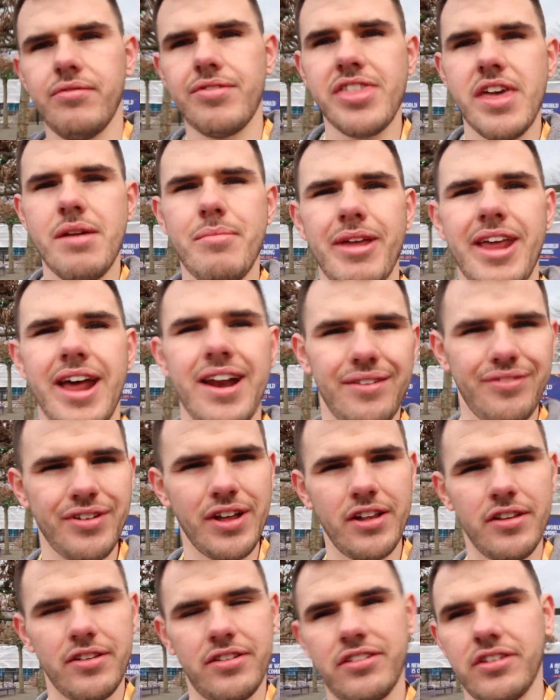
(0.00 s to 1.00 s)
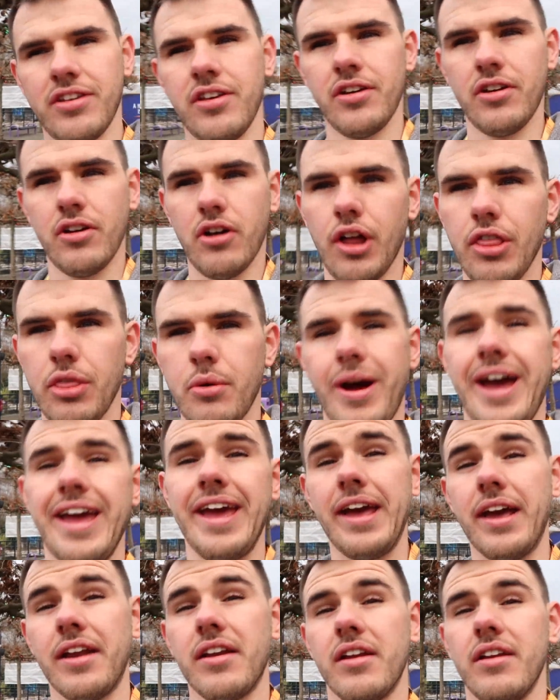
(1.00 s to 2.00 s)
theming elements on the
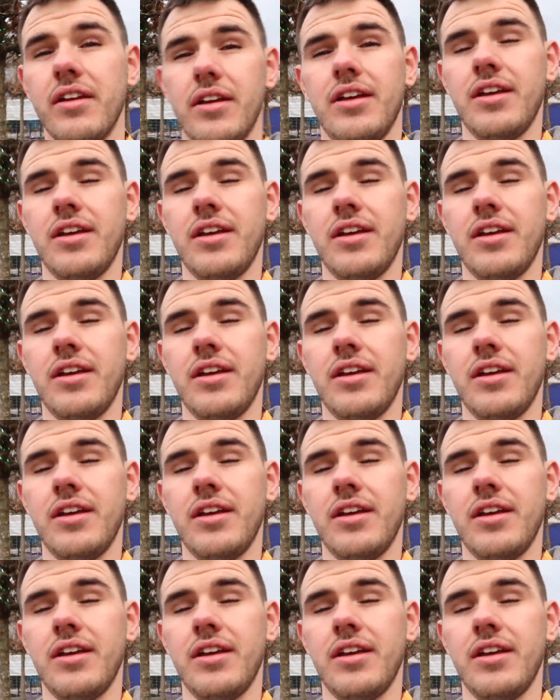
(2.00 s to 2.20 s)
way in,